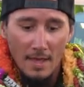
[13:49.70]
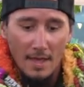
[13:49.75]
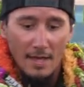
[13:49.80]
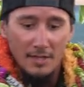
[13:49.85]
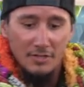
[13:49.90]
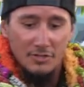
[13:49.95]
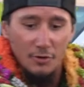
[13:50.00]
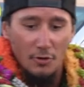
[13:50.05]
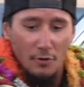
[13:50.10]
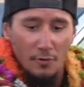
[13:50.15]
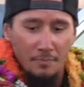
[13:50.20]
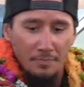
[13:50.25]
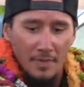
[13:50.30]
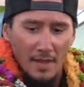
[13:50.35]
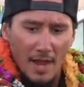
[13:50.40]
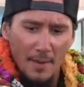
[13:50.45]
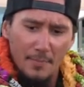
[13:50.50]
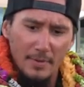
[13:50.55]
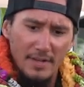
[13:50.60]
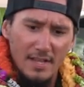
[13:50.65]
And so
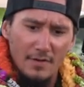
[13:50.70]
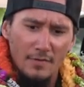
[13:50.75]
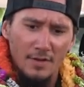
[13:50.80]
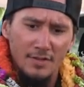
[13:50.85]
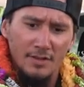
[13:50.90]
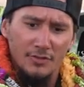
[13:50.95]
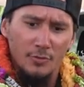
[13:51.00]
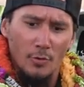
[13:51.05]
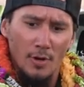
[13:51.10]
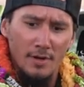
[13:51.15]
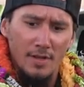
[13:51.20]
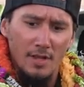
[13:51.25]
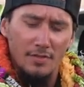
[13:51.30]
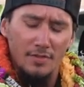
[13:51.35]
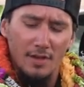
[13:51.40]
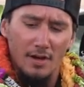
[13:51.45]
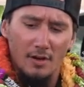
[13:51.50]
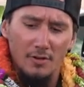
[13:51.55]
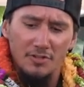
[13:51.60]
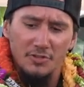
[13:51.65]
I believe on the 20th,
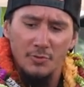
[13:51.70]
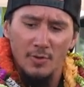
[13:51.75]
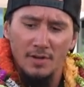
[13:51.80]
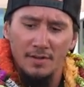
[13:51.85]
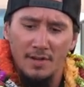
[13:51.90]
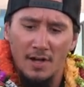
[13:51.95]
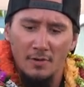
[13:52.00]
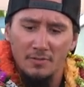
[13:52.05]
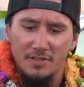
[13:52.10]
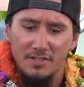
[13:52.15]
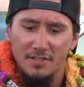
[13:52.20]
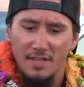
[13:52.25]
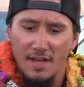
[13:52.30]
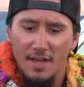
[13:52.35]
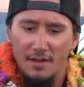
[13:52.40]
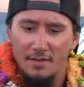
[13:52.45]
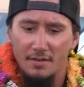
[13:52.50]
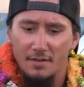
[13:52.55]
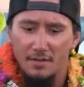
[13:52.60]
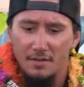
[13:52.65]
they also announced
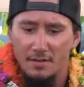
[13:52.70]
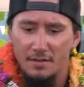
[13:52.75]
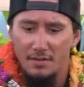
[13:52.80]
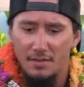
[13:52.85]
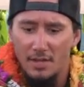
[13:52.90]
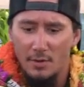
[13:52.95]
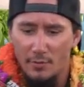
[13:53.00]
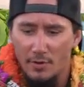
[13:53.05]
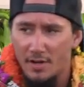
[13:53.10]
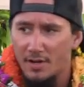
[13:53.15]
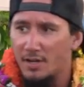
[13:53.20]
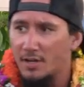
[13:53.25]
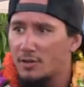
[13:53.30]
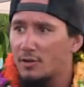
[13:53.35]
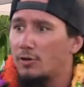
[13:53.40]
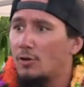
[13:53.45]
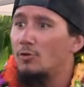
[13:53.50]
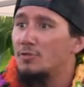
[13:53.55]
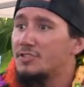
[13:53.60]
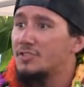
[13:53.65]
that they were going to
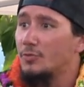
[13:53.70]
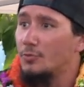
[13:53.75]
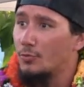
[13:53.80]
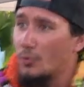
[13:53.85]
close the